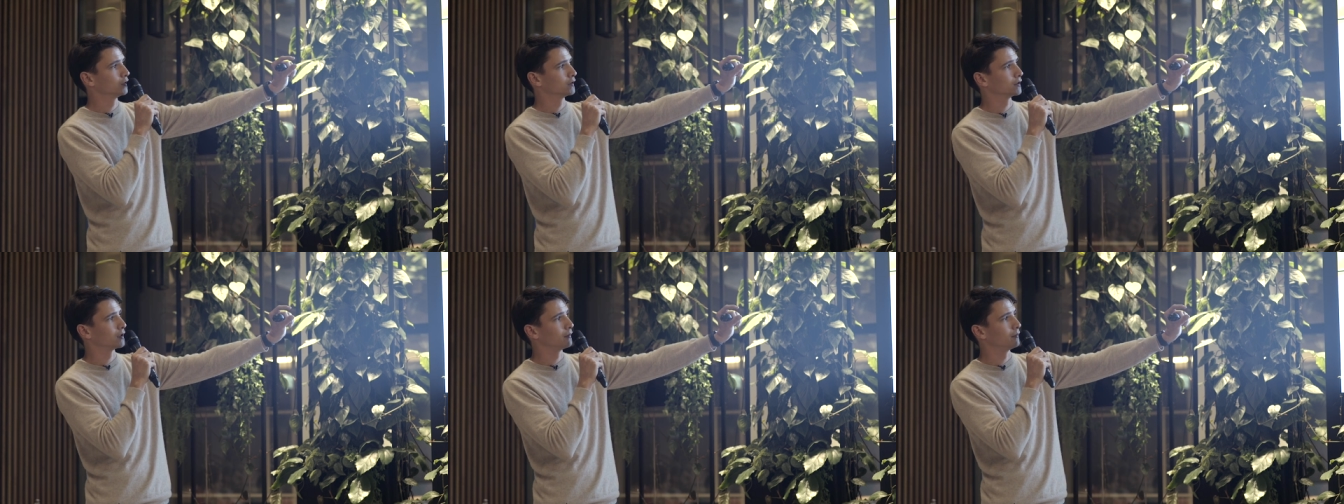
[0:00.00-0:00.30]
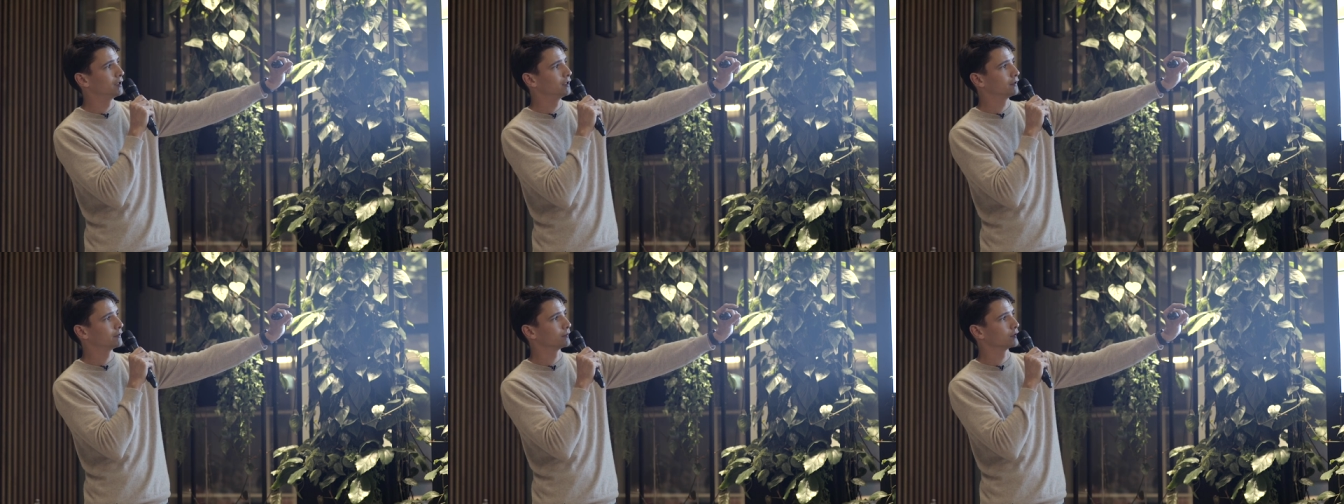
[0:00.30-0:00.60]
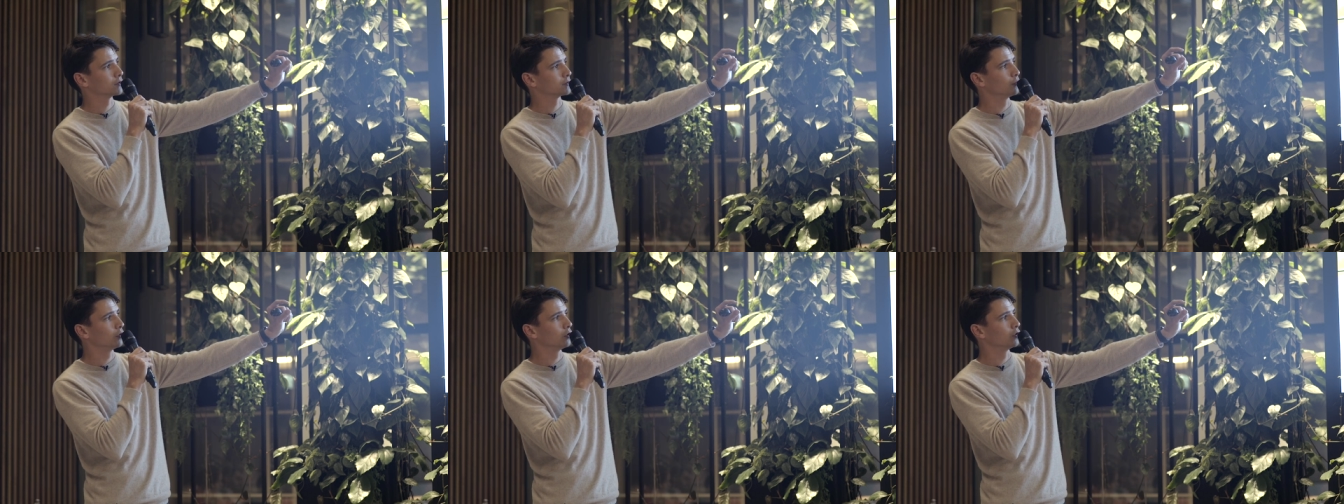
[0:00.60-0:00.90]
some
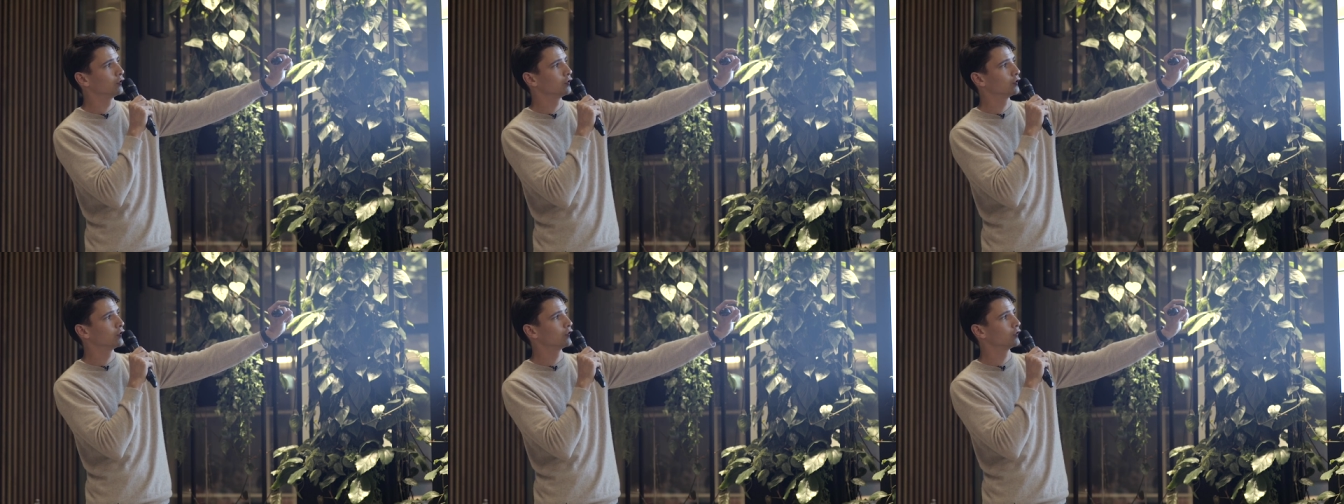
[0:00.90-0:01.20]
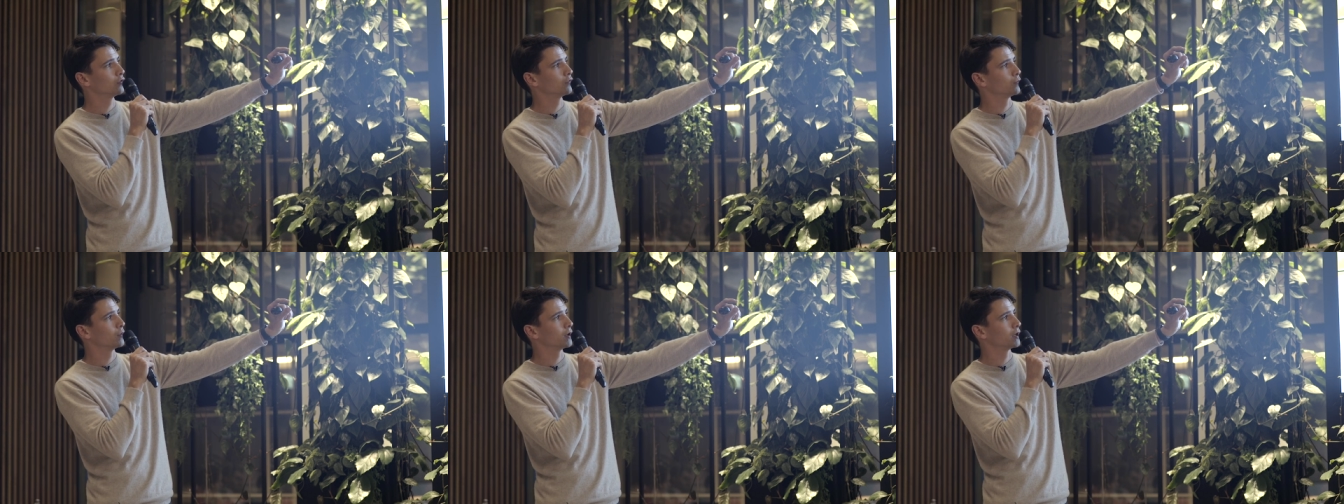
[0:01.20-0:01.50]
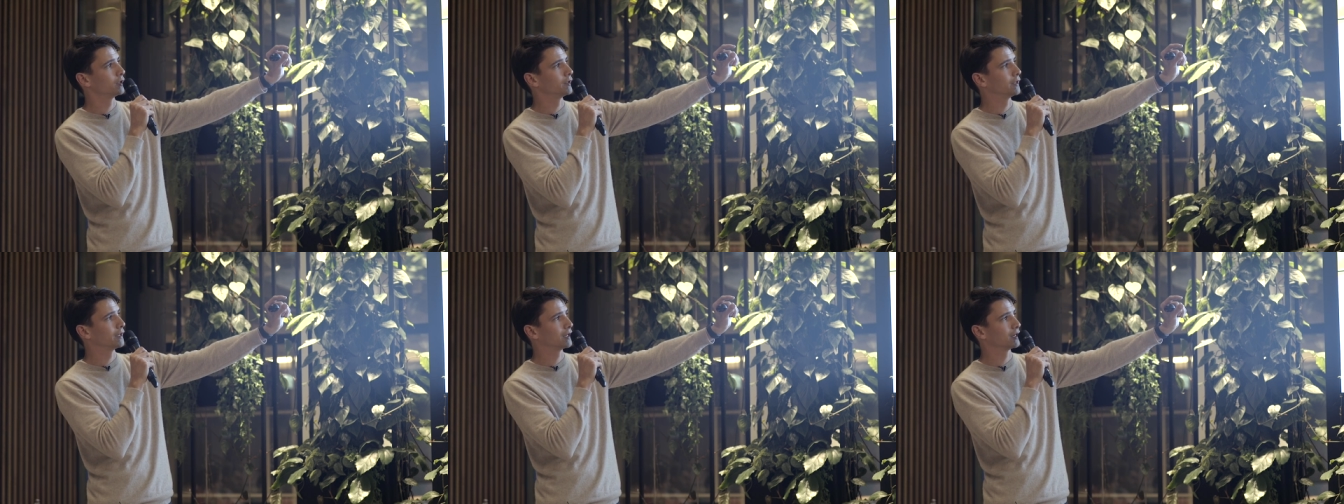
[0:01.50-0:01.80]
small logo
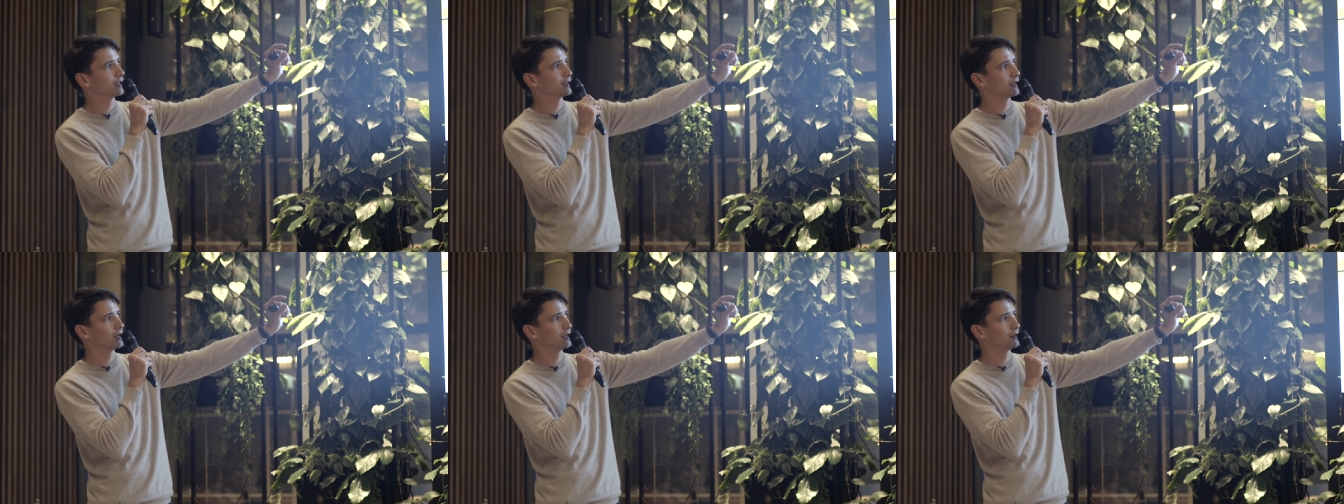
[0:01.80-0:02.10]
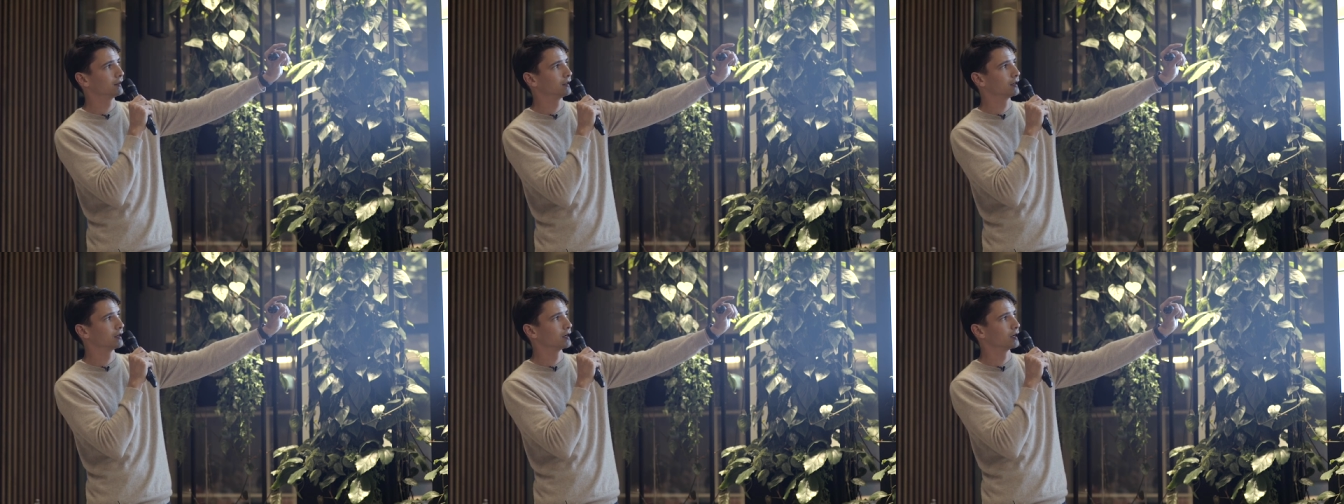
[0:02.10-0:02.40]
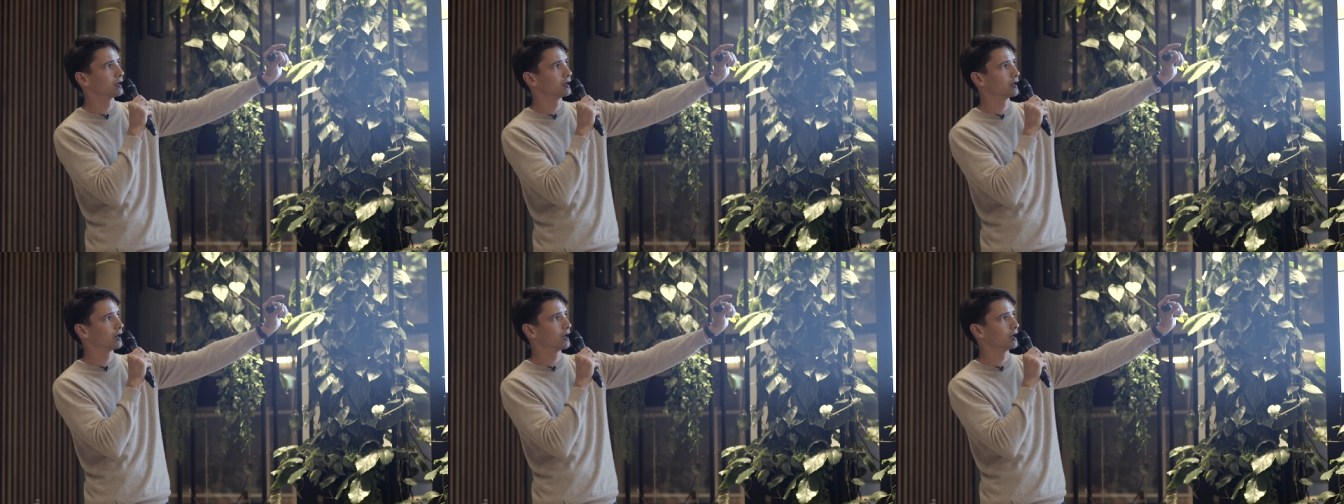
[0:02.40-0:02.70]
where they can get
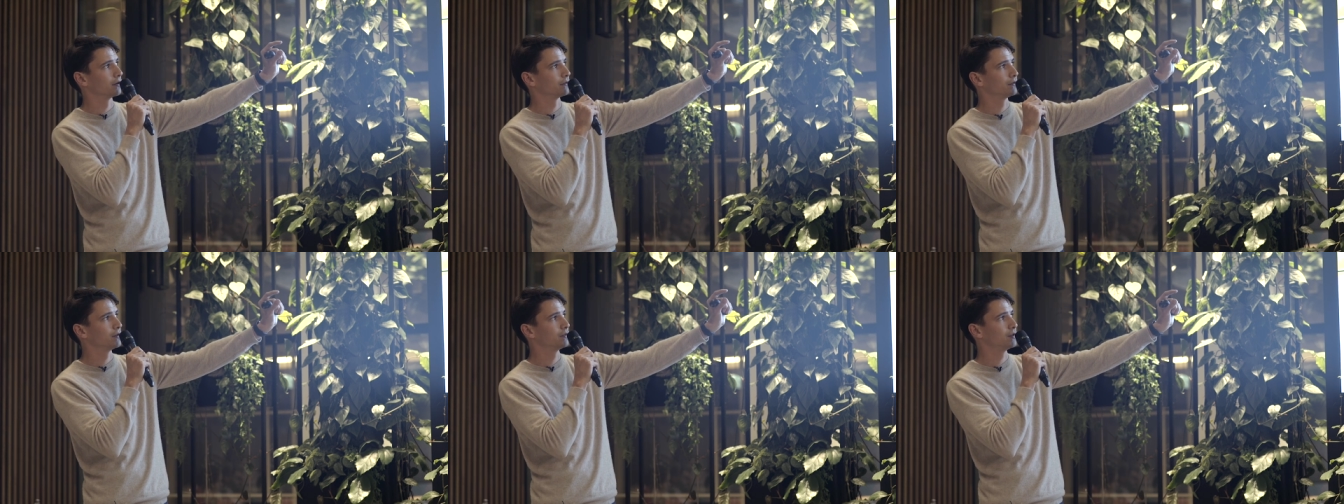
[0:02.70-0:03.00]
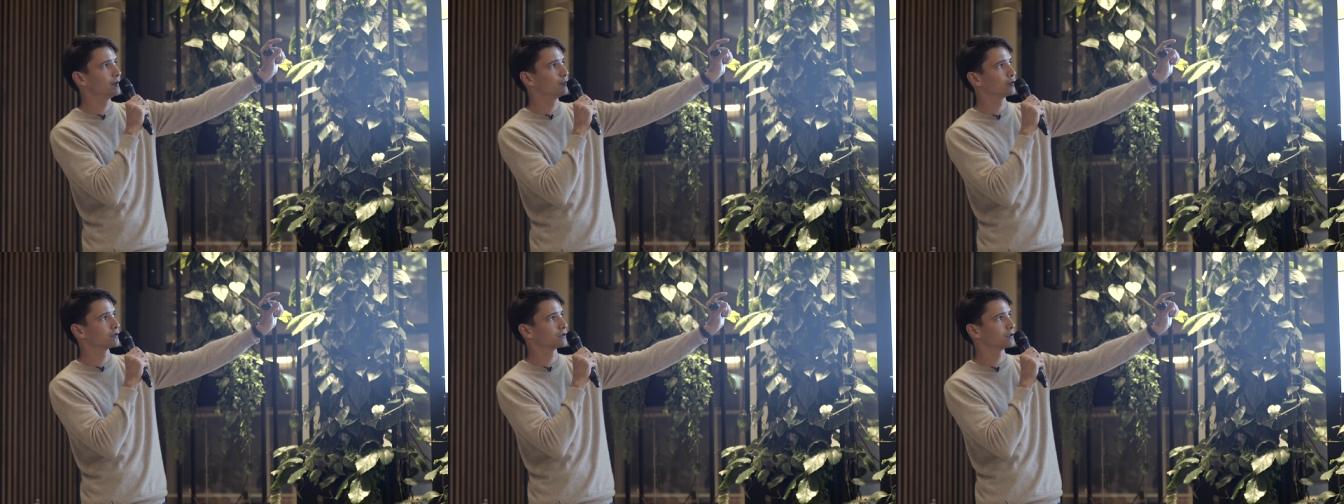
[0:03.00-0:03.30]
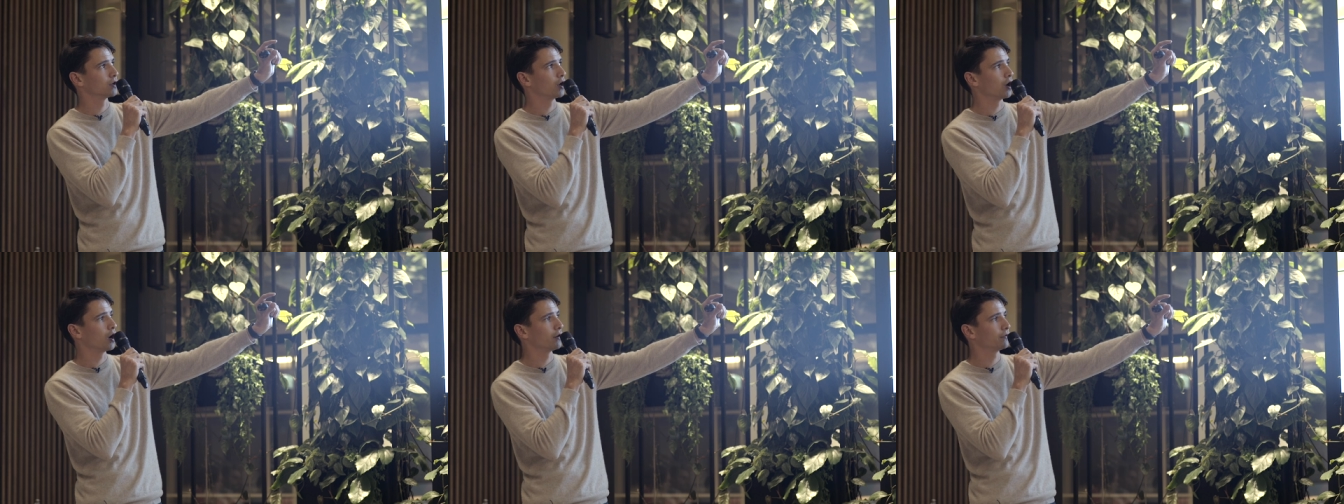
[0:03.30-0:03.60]
their fifty
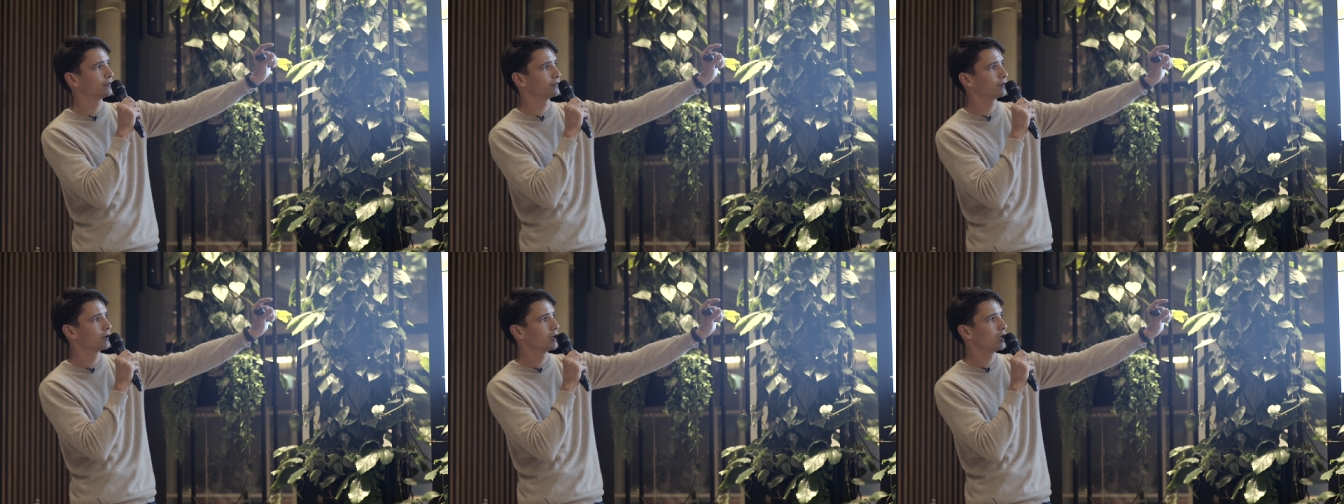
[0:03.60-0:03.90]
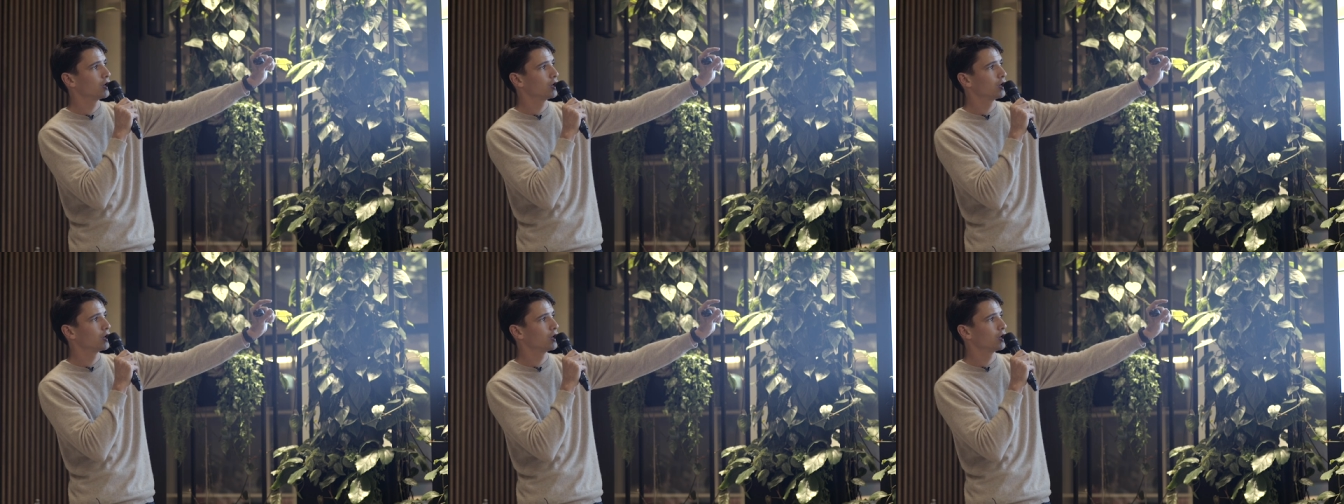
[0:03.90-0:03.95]
percent uh, off,